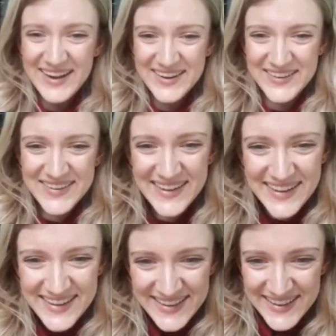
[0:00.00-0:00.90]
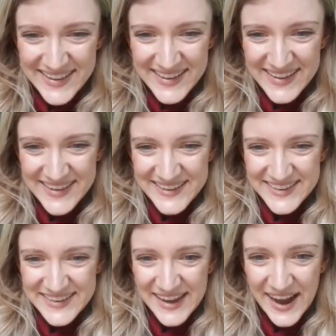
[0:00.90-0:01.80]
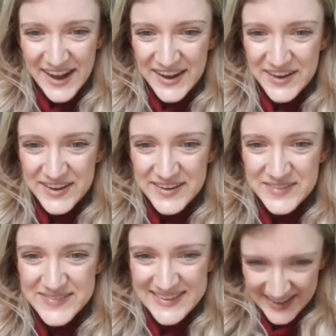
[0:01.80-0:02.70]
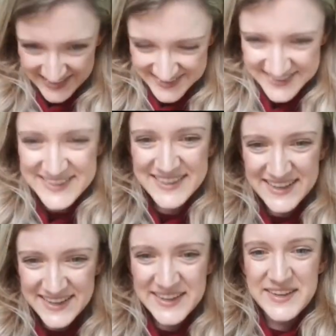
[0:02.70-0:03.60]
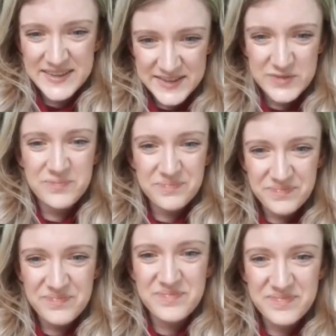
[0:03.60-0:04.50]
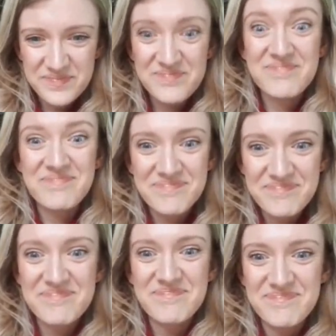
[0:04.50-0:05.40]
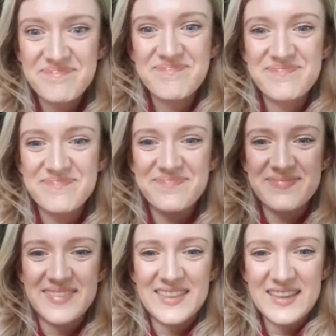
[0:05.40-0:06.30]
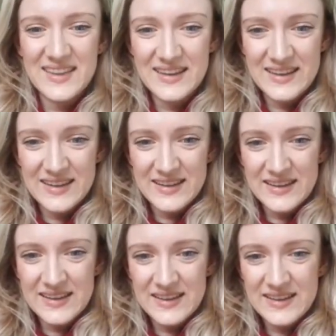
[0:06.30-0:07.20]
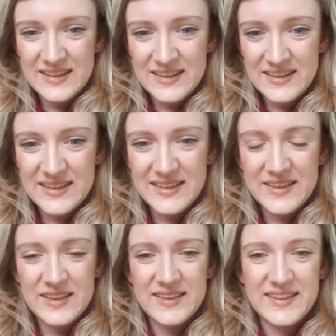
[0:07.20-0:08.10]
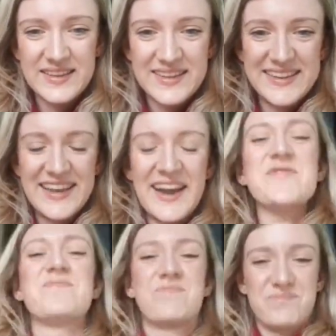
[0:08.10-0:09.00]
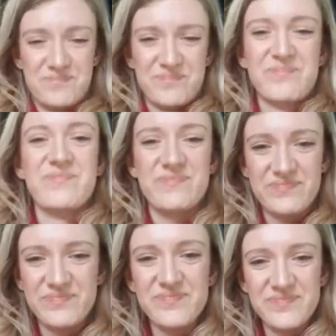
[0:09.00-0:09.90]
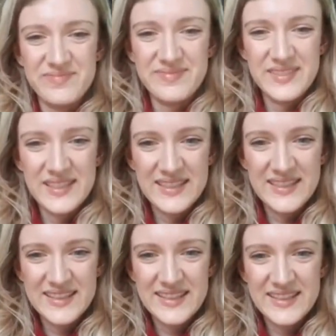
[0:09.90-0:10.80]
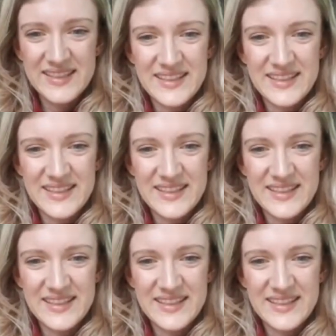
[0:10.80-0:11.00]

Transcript: cod, salted cod. Both of them, this is salted cod and this is stockfish. One is in salt and the other is dried. You can see them, the dry one hang there.